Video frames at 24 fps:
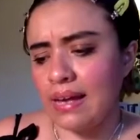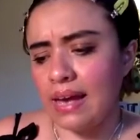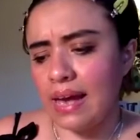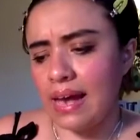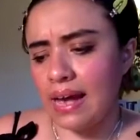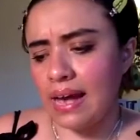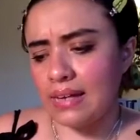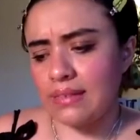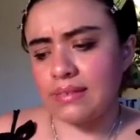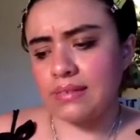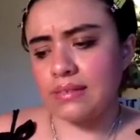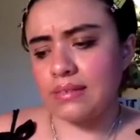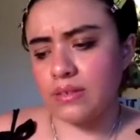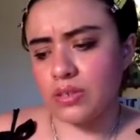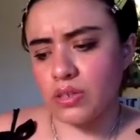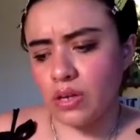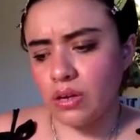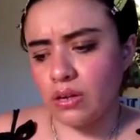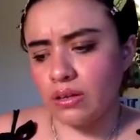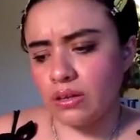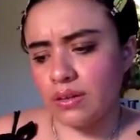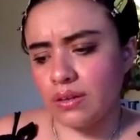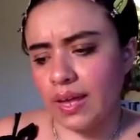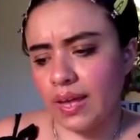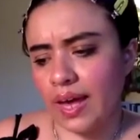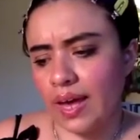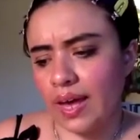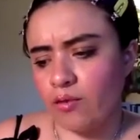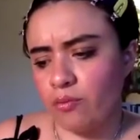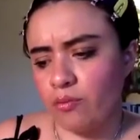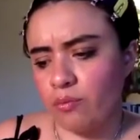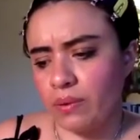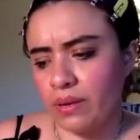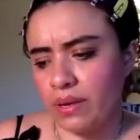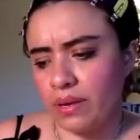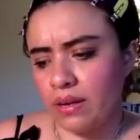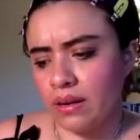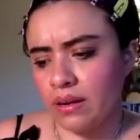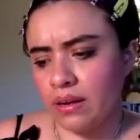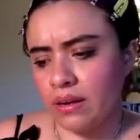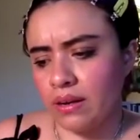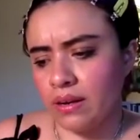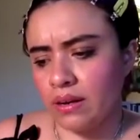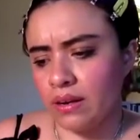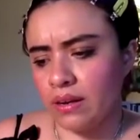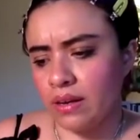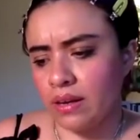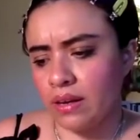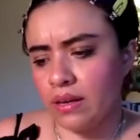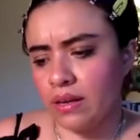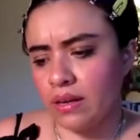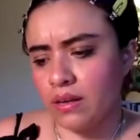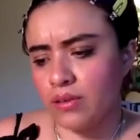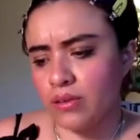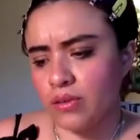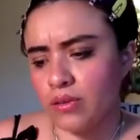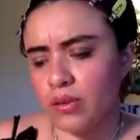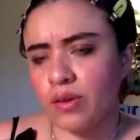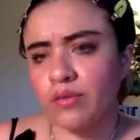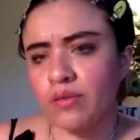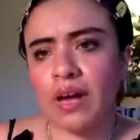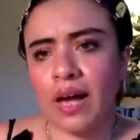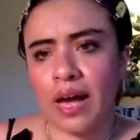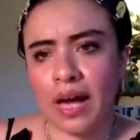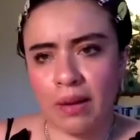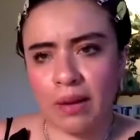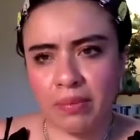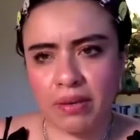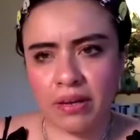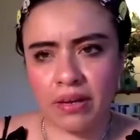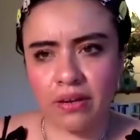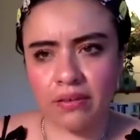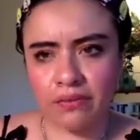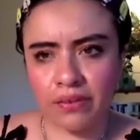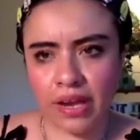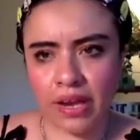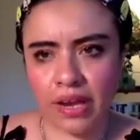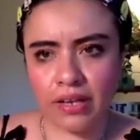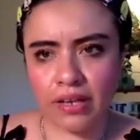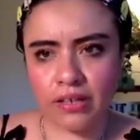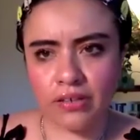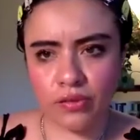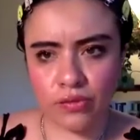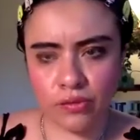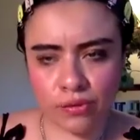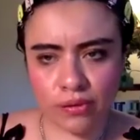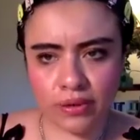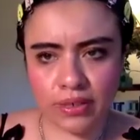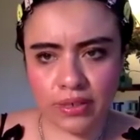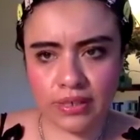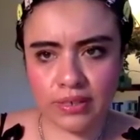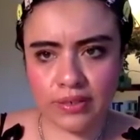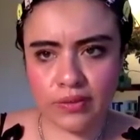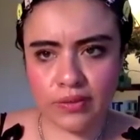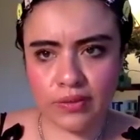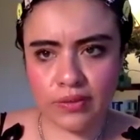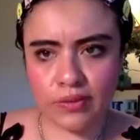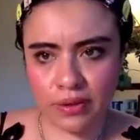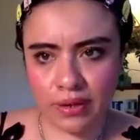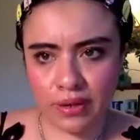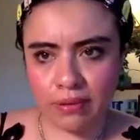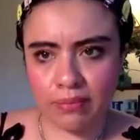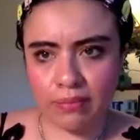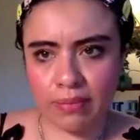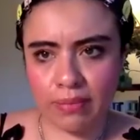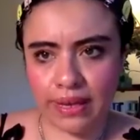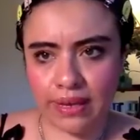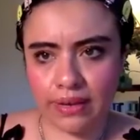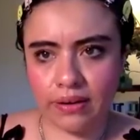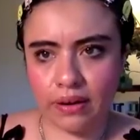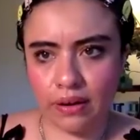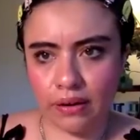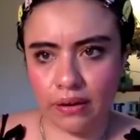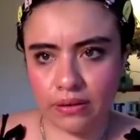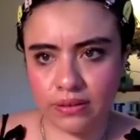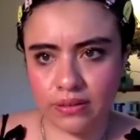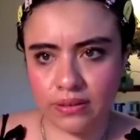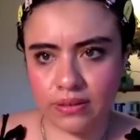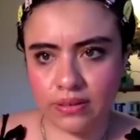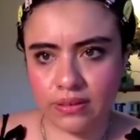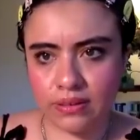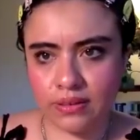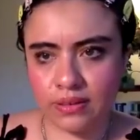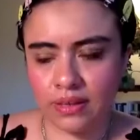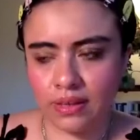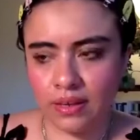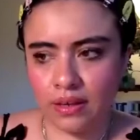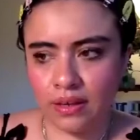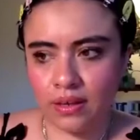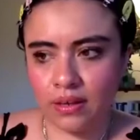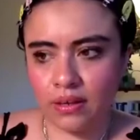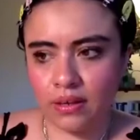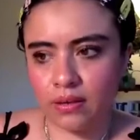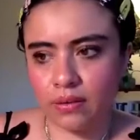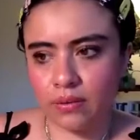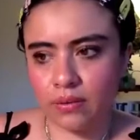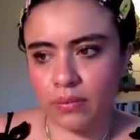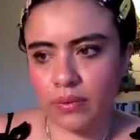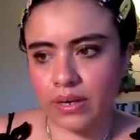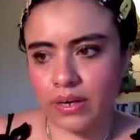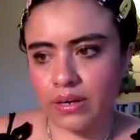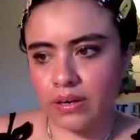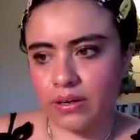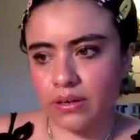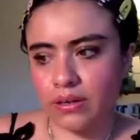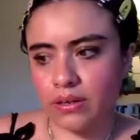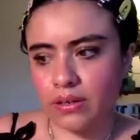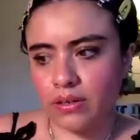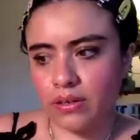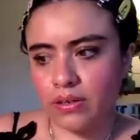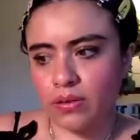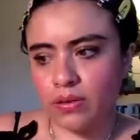as an adult have been sort of coming of age stories written by adults, where